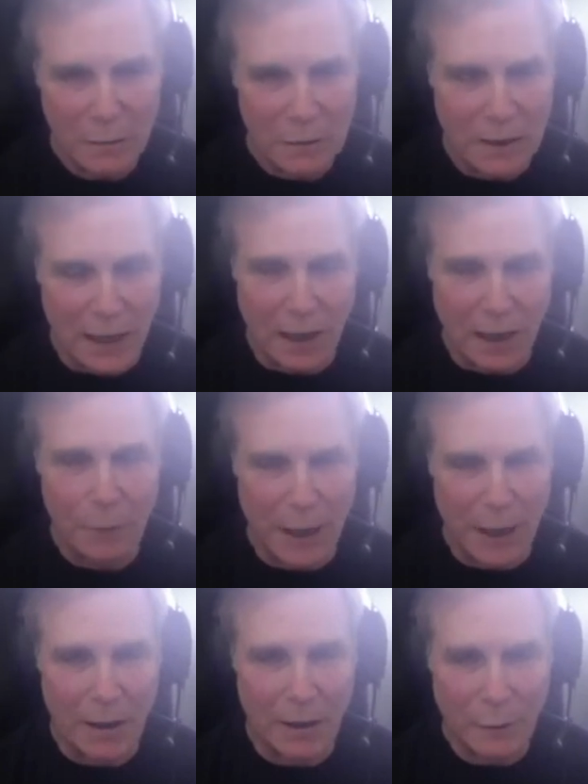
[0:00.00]
getting
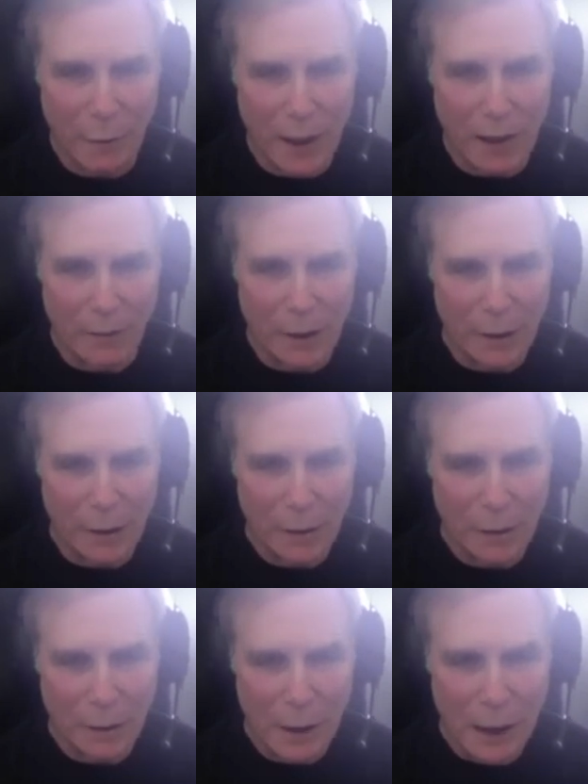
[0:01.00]
paid on the web.
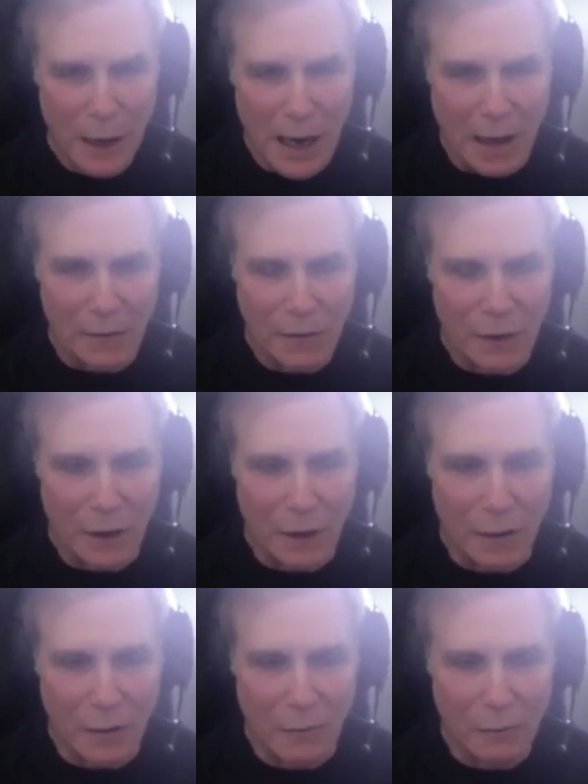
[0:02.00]
Mm-hmm. And
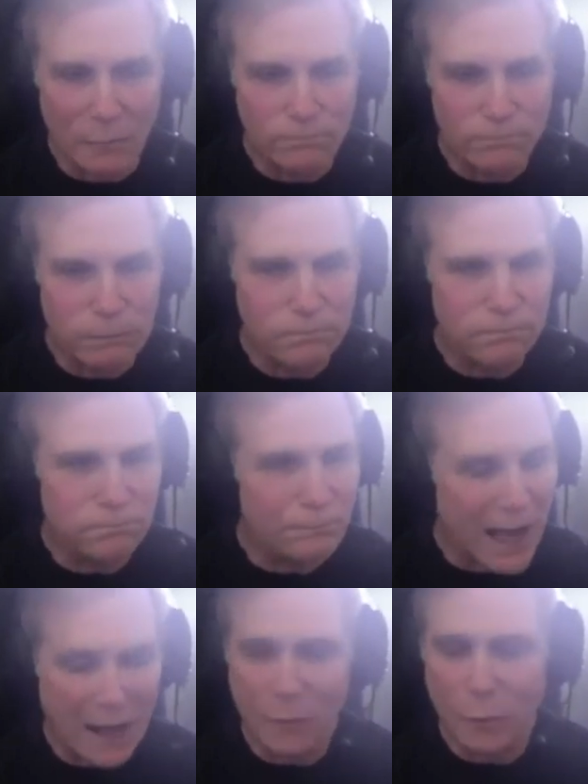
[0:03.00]
so
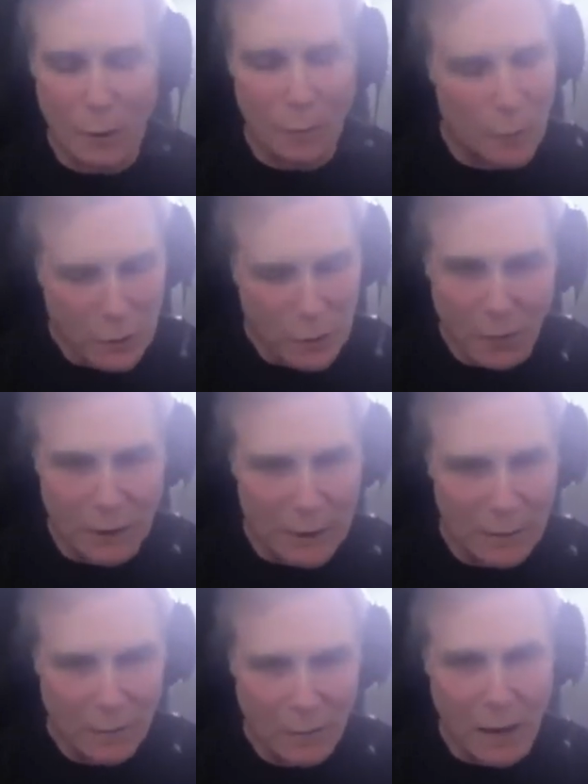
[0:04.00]
that's what we're doing.
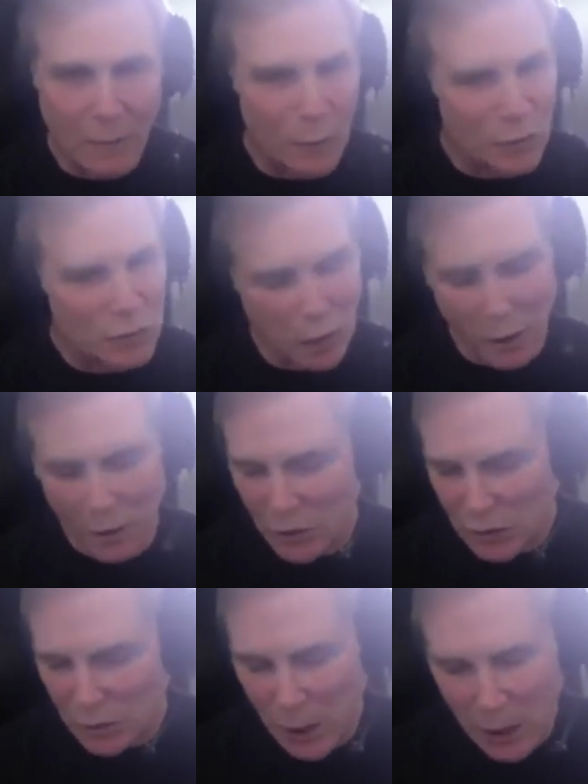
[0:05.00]
And we're starting
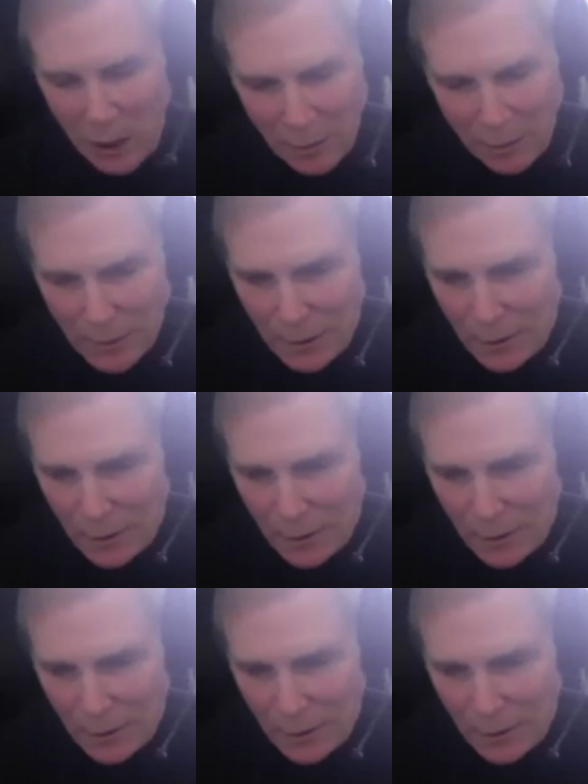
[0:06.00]
small.